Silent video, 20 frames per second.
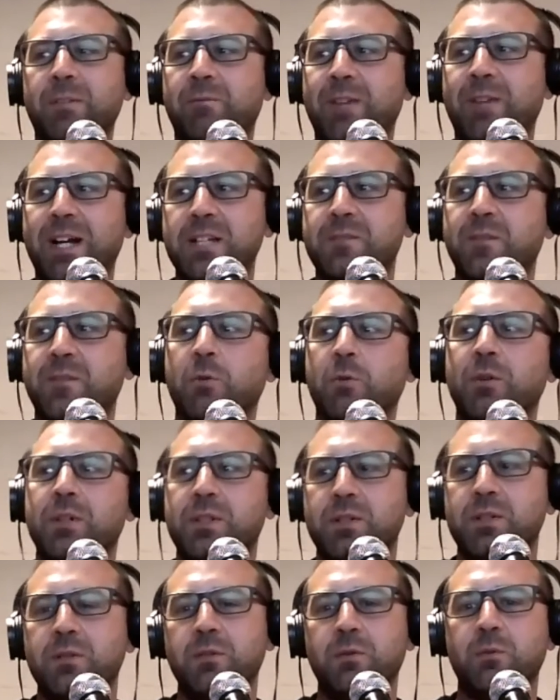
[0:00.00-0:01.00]
fast forward
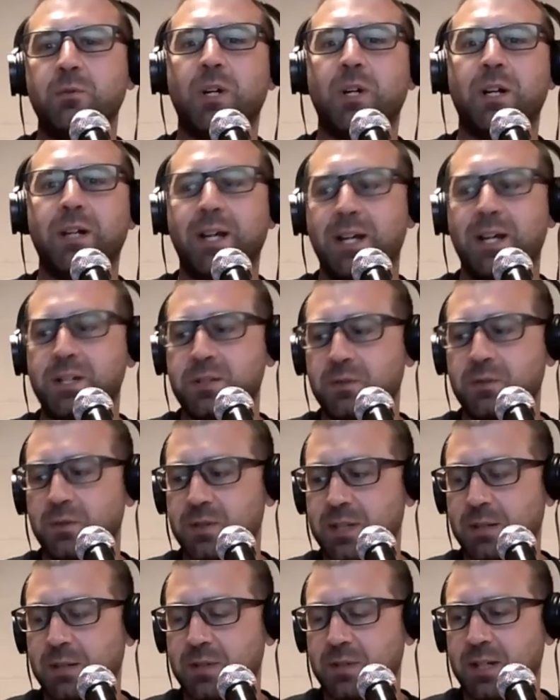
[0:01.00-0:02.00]
to Raw
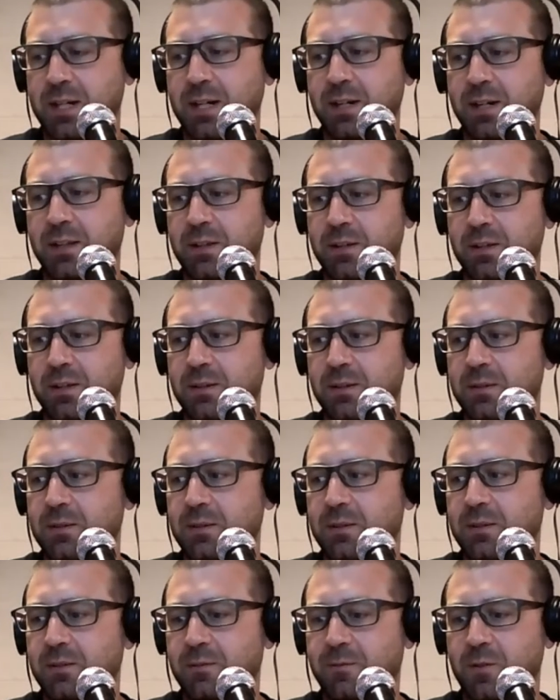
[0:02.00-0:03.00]
Nationals. That was kind of the
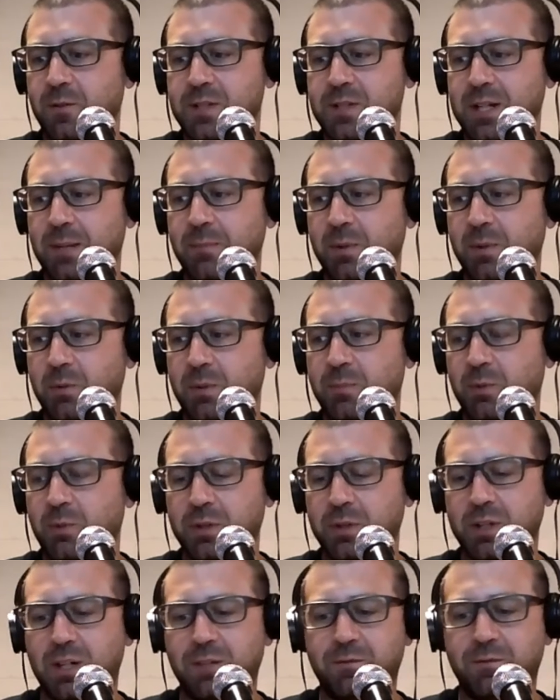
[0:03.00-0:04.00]
first time that we
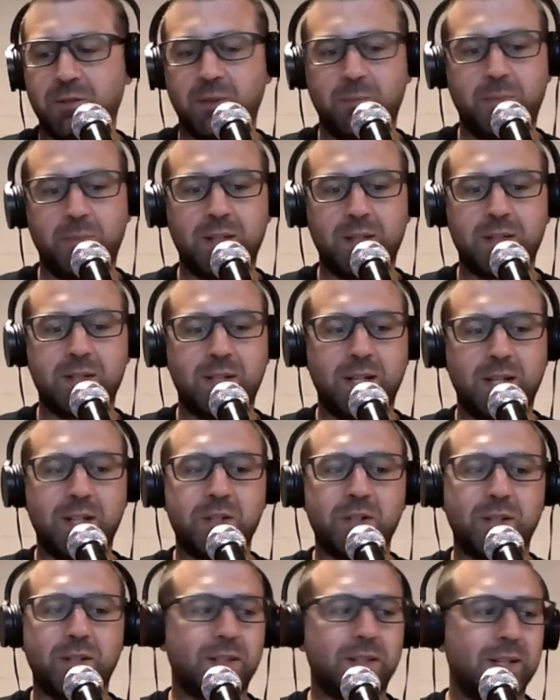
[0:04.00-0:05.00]
pulled it off on a big
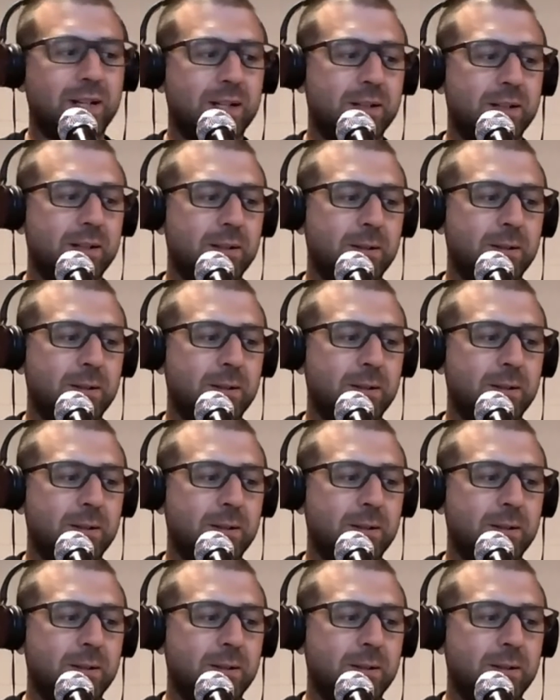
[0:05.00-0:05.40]
stage like that.